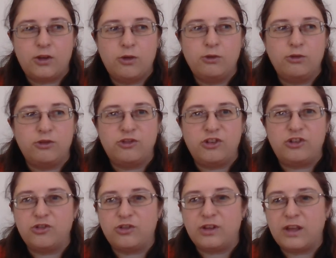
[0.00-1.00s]
who she
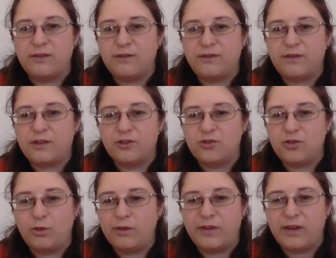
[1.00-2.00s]
should give
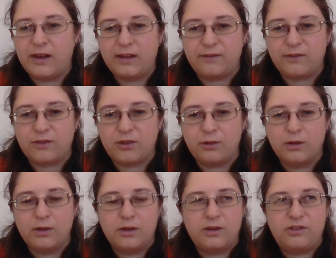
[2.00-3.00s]
control of her life to.
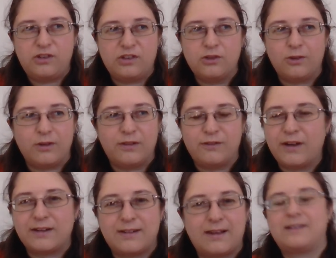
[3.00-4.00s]
She is not, in
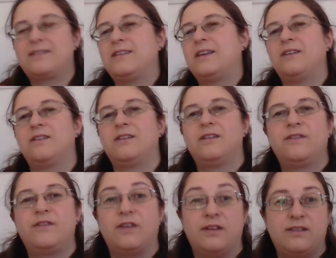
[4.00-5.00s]
fact, acting
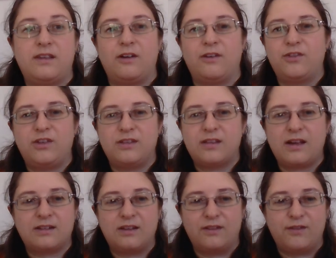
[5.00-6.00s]
for herself, she is
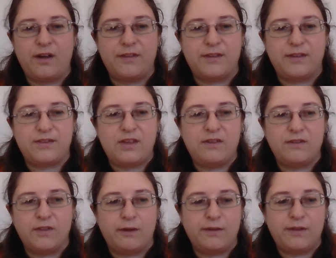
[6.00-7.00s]
acting for others, even
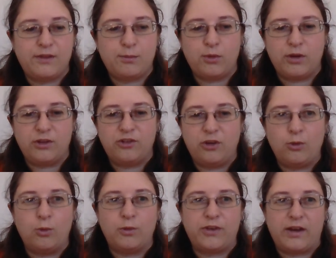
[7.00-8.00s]
though at this point she
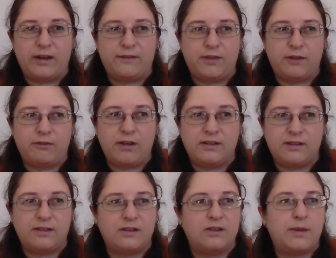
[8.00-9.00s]
ought to have the
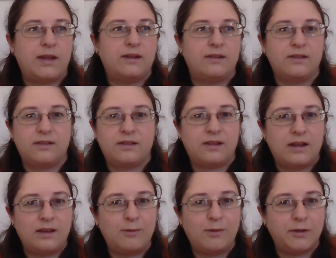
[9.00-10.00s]
greatest independence that
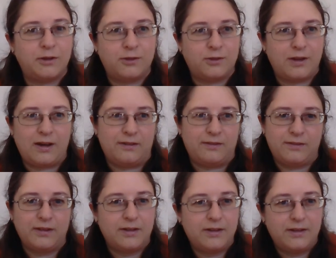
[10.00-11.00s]
any woman could have.
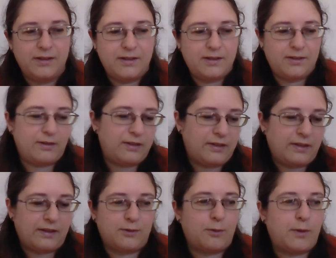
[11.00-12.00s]
So I think
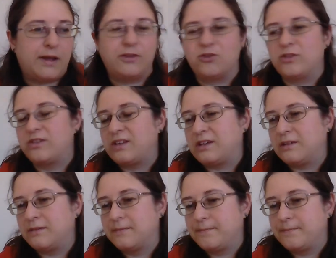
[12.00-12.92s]
that's quite interesting.